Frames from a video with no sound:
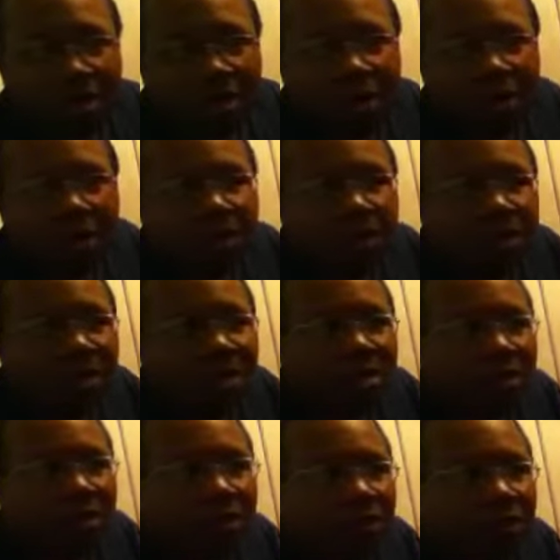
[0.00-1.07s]
Hopefully
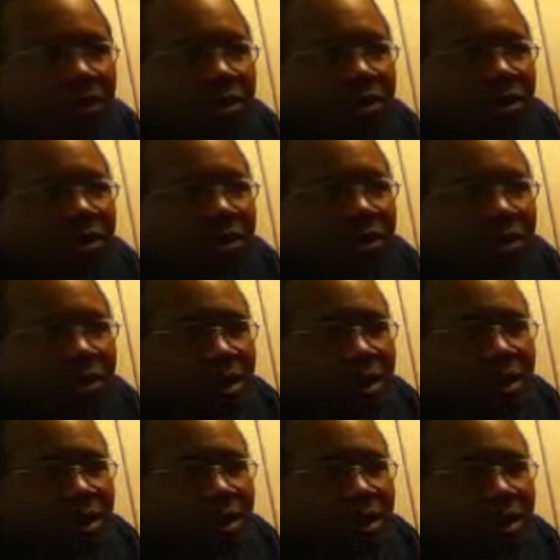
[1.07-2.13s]
for those that are trying
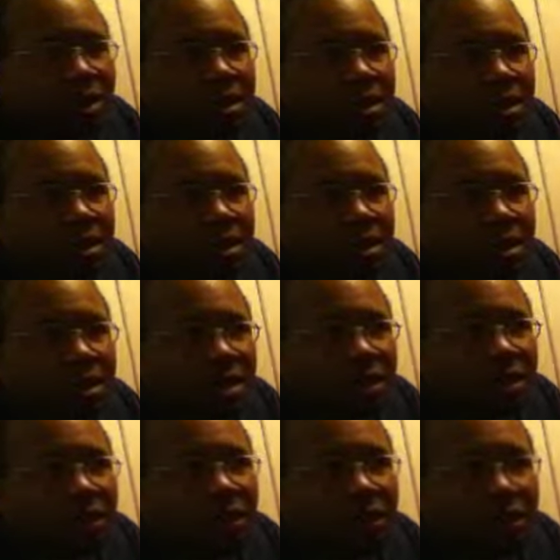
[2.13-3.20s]
to run the
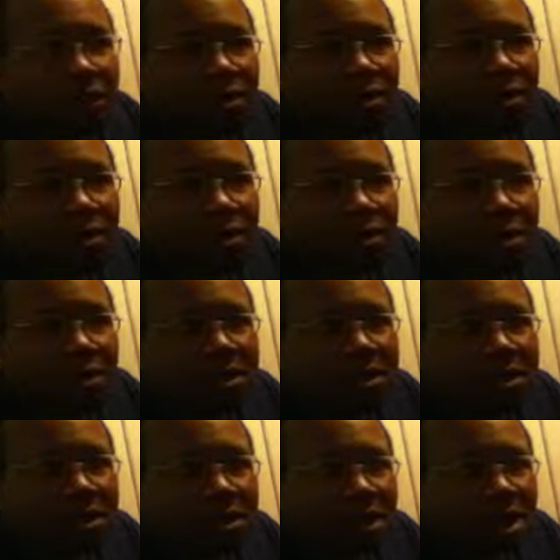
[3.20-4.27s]
Evo version
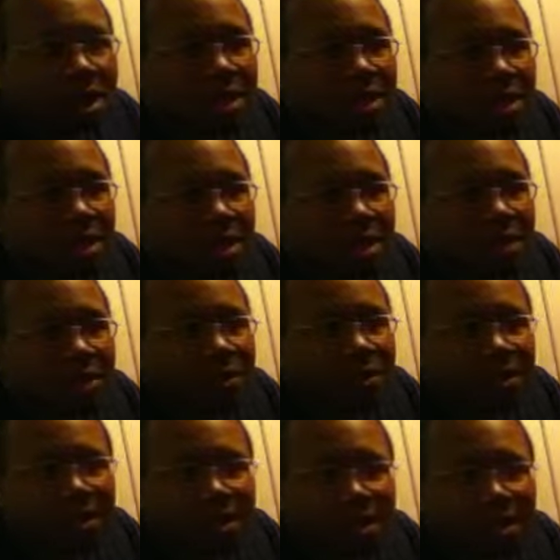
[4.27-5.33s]
/ Dino
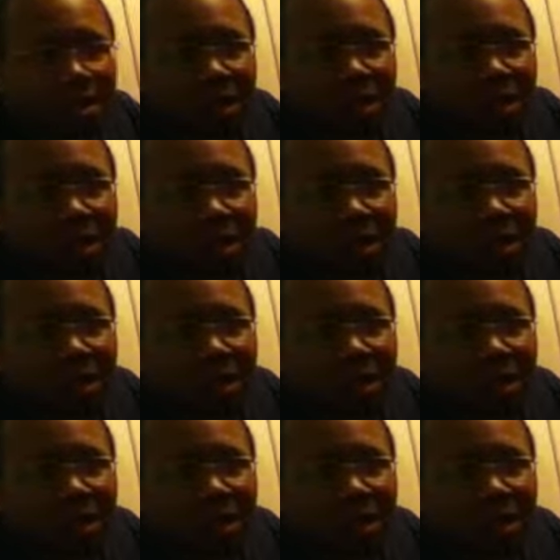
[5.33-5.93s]
Exceed deck,